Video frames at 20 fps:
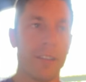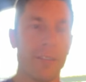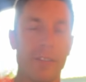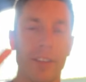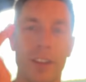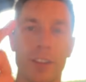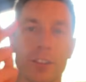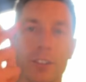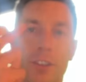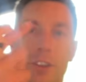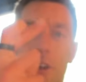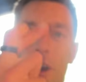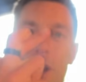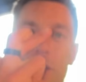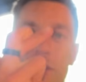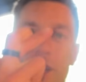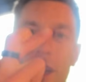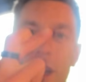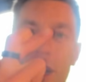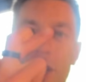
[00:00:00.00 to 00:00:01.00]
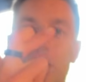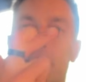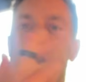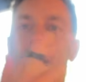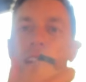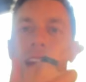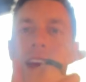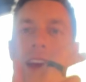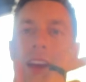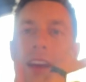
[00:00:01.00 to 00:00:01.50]
Fingers crossed I actually
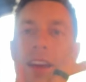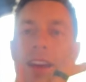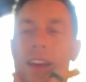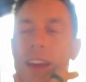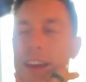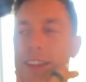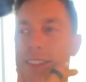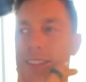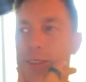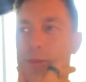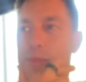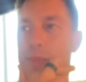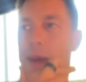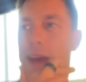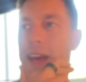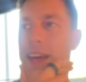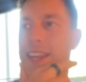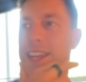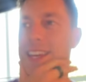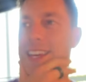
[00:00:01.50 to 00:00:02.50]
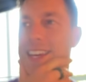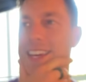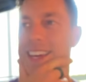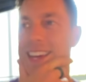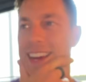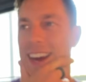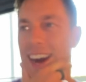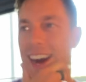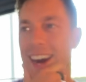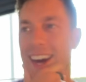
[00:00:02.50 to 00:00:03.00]
get to bed
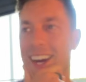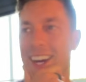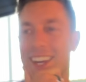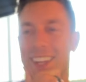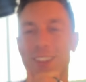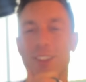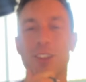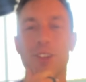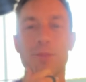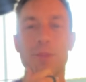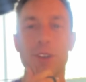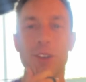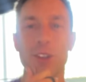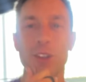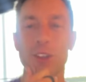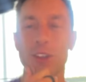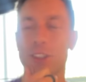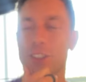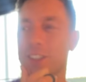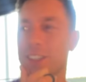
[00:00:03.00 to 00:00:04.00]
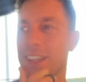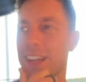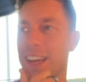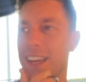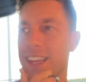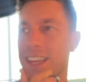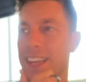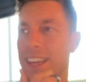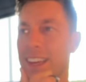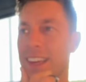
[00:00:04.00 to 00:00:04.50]
a little bit earlier
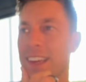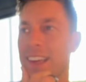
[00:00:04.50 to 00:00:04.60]
tonight.